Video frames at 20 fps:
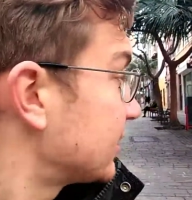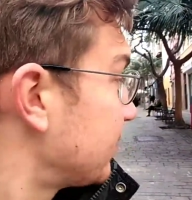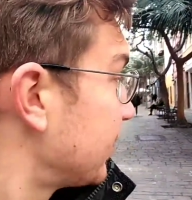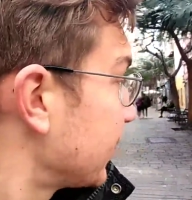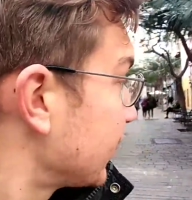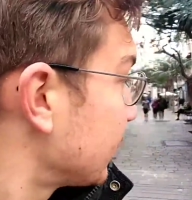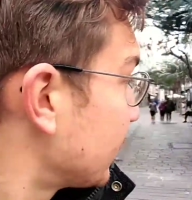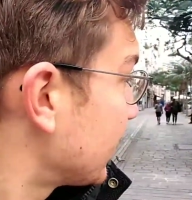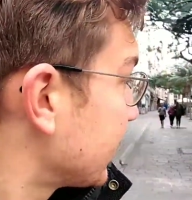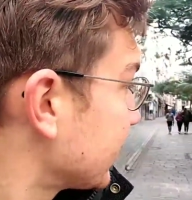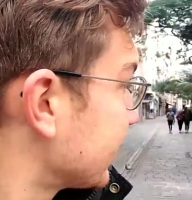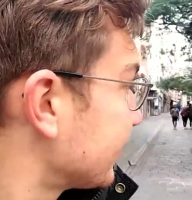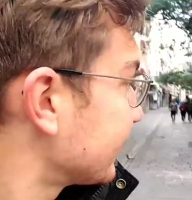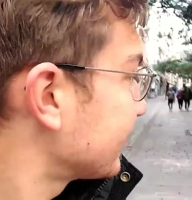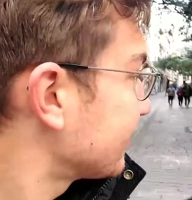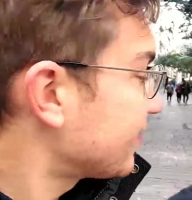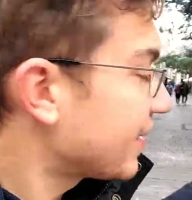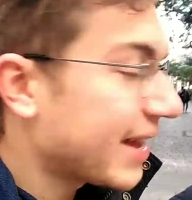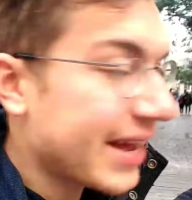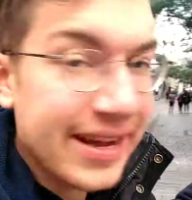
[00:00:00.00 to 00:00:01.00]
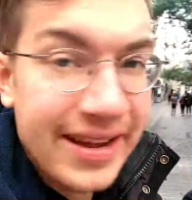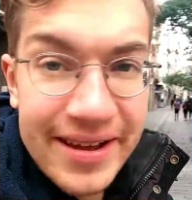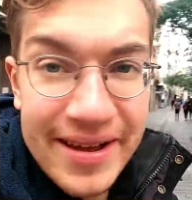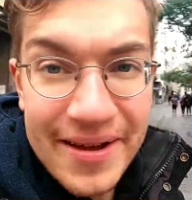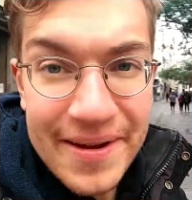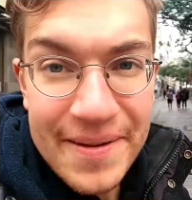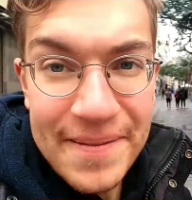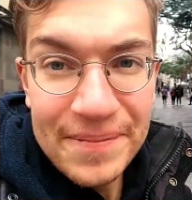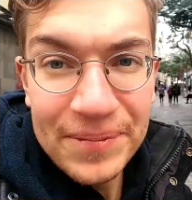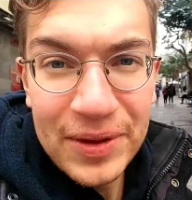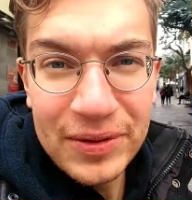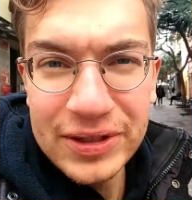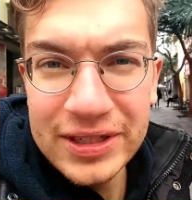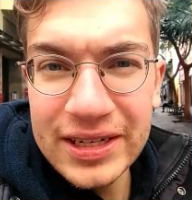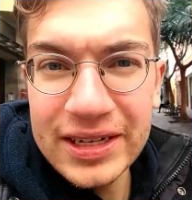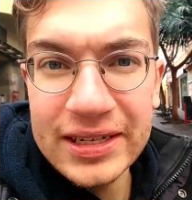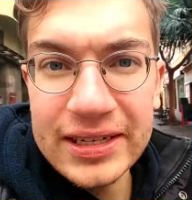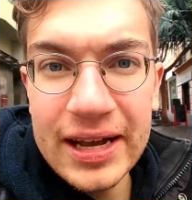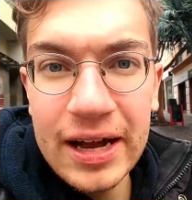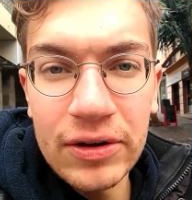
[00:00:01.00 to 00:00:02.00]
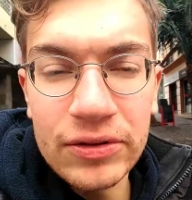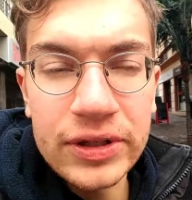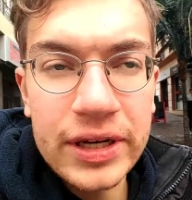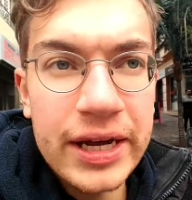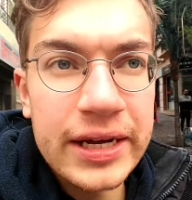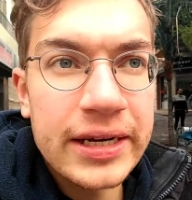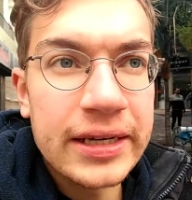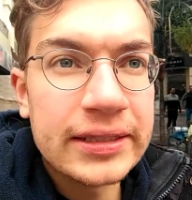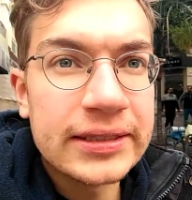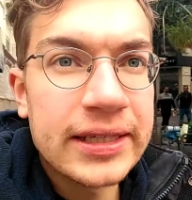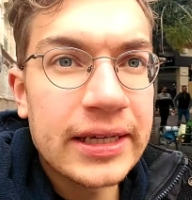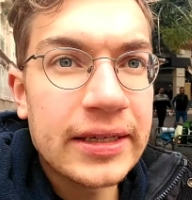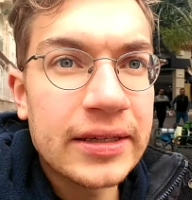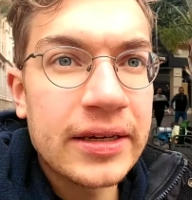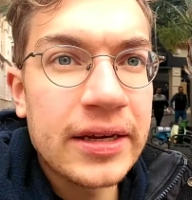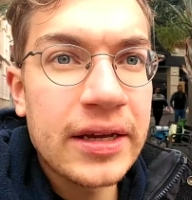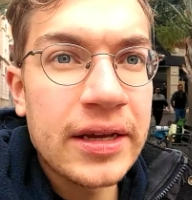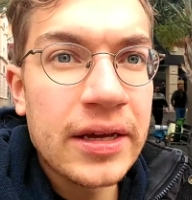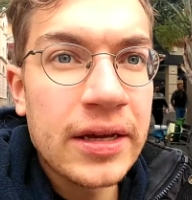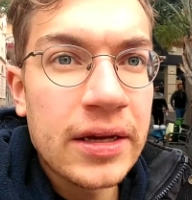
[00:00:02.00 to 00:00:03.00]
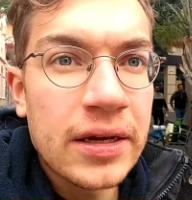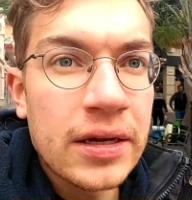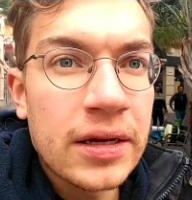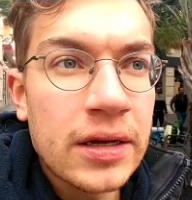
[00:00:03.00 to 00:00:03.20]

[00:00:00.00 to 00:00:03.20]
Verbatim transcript: by the way, here on the back, sitting down there, and then suddenly